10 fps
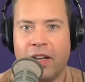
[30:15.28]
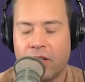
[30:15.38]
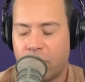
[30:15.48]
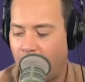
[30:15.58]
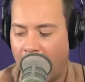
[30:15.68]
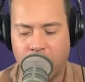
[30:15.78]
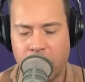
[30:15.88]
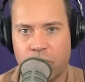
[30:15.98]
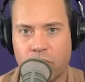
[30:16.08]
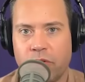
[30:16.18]
so how
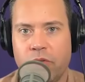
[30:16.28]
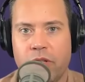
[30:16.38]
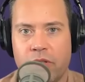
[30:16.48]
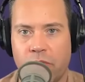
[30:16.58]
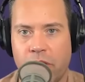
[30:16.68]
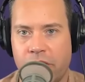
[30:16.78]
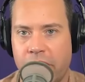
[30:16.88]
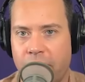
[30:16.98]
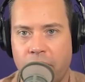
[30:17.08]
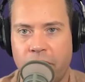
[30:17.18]
screwed is Russia
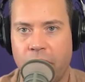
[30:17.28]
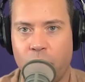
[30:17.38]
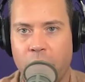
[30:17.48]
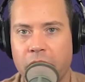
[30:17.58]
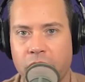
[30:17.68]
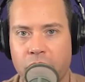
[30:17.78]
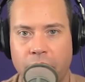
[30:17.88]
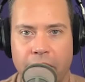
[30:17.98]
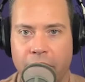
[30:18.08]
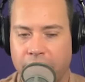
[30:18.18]
even if they win in
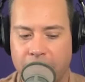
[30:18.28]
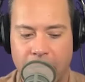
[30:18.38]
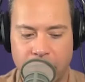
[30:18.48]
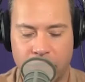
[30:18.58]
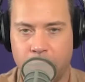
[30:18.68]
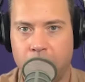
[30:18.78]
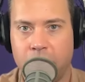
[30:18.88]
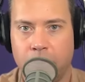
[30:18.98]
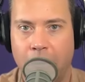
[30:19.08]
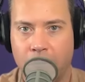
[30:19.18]
Ukraine, right? They got terminal
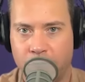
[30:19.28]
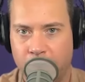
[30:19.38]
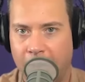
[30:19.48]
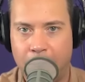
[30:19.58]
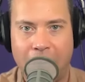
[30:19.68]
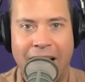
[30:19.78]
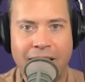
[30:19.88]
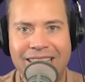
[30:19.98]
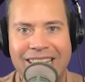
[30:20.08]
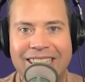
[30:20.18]
demography, but how do
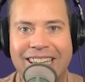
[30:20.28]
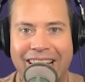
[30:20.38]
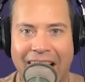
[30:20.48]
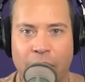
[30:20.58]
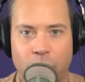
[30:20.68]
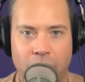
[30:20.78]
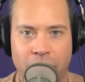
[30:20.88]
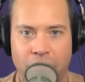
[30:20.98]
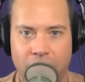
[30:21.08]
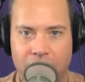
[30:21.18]
they get out of
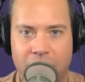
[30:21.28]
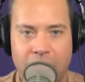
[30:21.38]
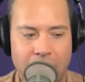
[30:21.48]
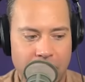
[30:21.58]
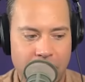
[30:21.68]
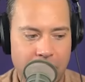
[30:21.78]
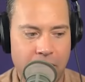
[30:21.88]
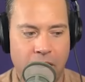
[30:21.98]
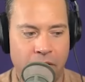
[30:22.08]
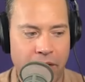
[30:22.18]
this?
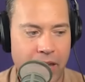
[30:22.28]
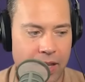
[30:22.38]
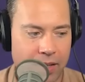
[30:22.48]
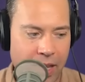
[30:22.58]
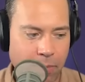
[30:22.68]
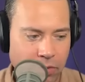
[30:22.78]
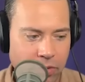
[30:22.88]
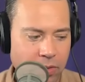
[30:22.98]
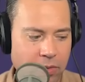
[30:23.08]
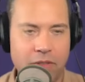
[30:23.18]
Are they able
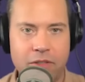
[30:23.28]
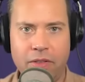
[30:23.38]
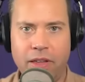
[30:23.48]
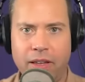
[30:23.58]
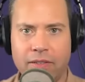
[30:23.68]
to do that?